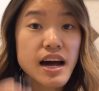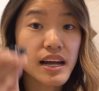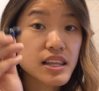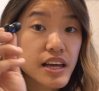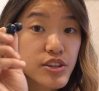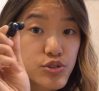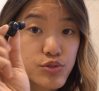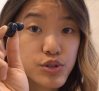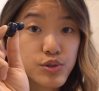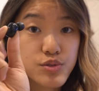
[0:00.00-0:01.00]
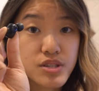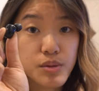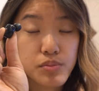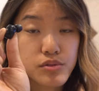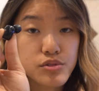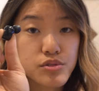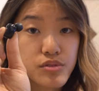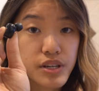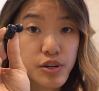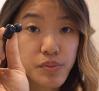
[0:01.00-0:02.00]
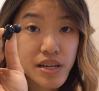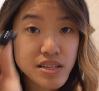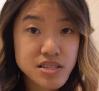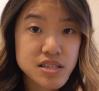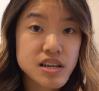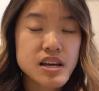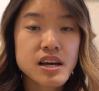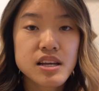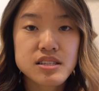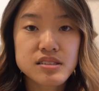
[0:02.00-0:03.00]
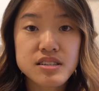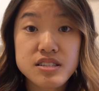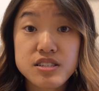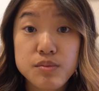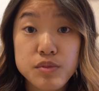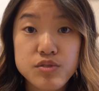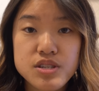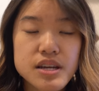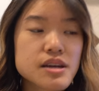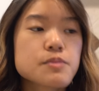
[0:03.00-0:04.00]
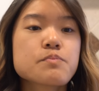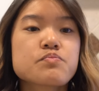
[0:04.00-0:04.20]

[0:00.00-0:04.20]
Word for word: I like to use a Bluetooth earpiece to listen to music.